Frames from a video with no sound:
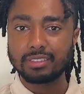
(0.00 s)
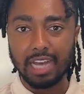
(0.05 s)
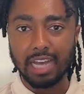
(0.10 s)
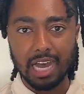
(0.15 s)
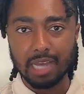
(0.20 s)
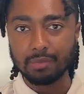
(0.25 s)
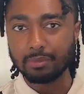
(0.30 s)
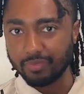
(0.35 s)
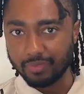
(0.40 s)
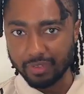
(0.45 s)

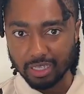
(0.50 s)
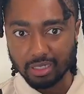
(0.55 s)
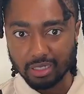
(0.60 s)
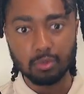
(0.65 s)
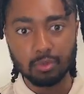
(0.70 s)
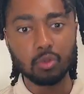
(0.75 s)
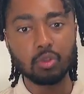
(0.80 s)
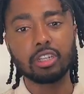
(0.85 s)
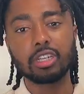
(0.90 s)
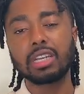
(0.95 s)
time
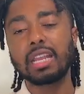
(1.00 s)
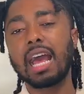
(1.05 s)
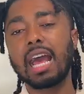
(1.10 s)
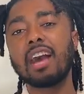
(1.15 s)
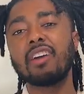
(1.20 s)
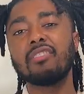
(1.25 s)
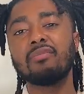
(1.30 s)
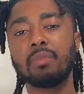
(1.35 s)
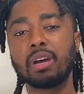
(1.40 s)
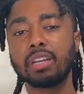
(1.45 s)
available, you're going to
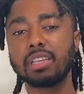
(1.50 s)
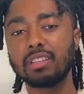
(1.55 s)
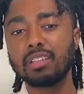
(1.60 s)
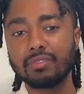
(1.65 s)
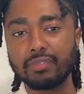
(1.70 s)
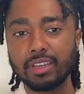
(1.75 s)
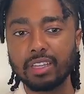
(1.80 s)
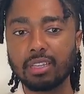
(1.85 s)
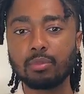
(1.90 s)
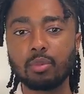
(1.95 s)
have money
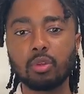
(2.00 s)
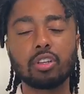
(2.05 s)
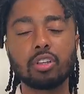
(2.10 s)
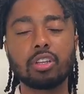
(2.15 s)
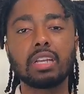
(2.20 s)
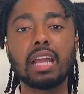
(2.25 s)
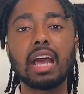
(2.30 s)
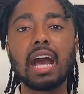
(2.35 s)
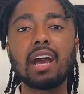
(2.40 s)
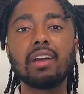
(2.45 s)
available, you're
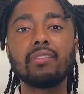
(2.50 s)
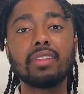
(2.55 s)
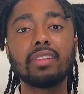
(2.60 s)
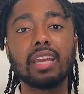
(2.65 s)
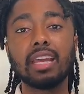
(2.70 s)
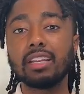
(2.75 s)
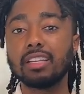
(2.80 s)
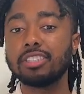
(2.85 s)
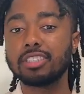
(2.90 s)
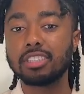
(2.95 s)
going to have the
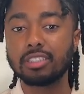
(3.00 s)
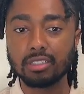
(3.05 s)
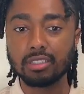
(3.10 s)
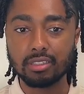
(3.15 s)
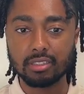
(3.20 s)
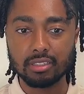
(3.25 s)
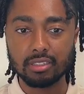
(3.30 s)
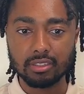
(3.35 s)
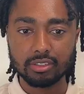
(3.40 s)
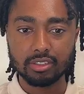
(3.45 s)
energy
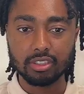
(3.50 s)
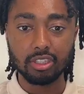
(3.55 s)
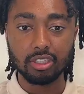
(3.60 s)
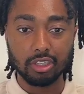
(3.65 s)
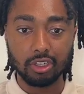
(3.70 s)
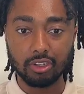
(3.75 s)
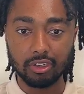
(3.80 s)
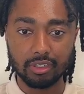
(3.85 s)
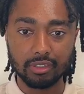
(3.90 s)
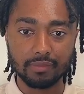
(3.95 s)
to
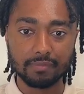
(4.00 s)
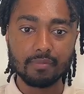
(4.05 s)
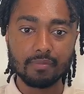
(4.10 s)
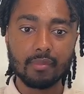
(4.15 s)
learn.